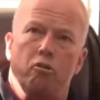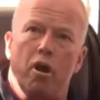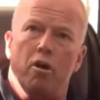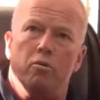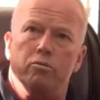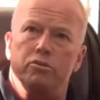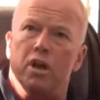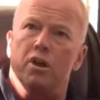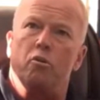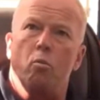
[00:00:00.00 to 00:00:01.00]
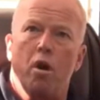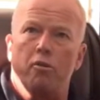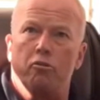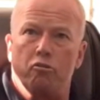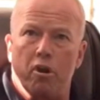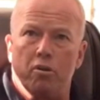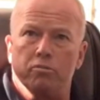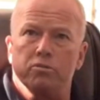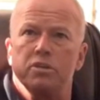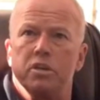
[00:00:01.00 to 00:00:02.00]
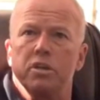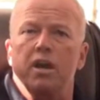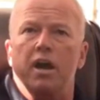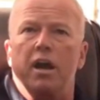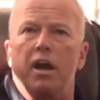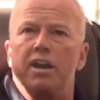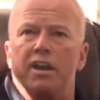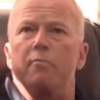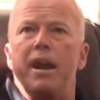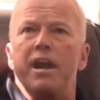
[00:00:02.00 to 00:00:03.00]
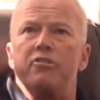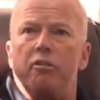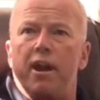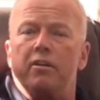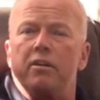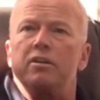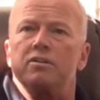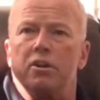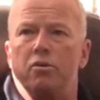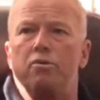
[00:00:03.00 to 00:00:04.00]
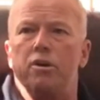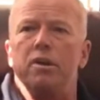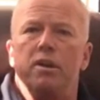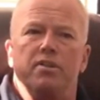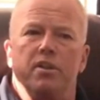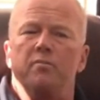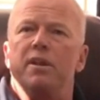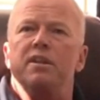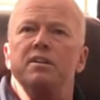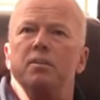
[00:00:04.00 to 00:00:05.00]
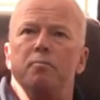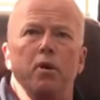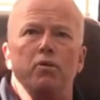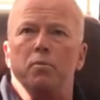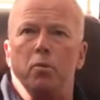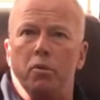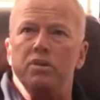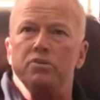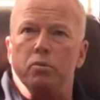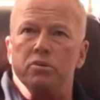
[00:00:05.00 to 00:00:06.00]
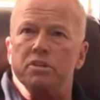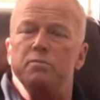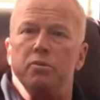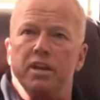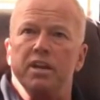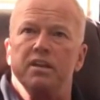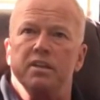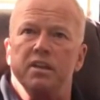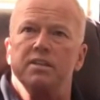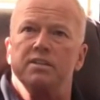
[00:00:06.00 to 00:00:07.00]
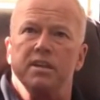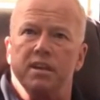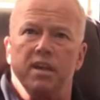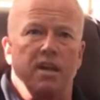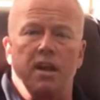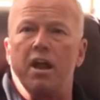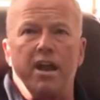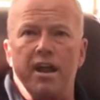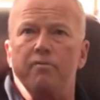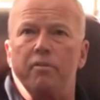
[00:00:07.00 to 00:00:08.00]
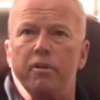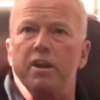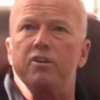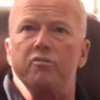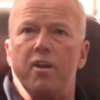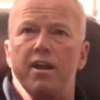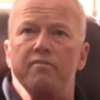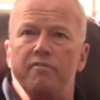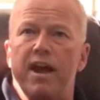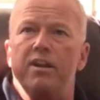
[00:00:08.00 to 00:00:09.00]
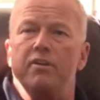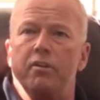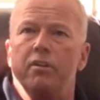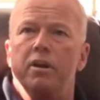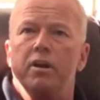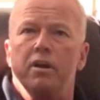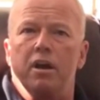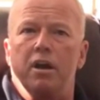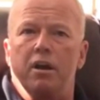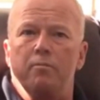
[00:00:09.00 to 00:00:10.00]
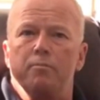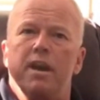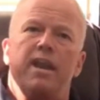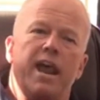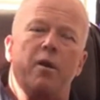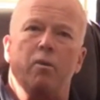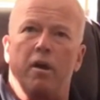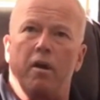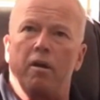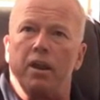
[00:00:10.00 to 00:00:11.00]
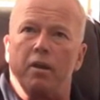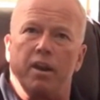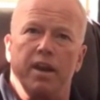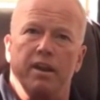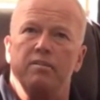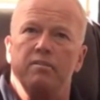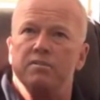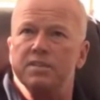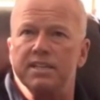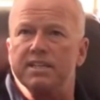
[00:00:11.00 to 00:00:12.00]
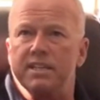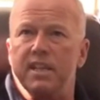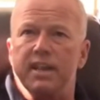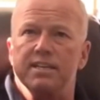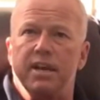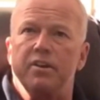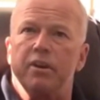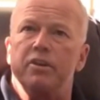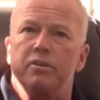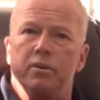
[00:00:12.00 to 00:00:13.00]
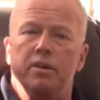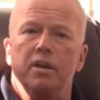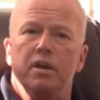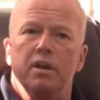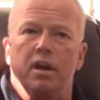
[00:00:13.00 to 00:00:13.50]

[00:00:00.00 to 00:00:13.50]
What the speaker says: drones, underwater drones, and then a man tracker. So there have been multiple resources put into these and a lot of effort into trying to find her. And now we are here again 16 days later into it,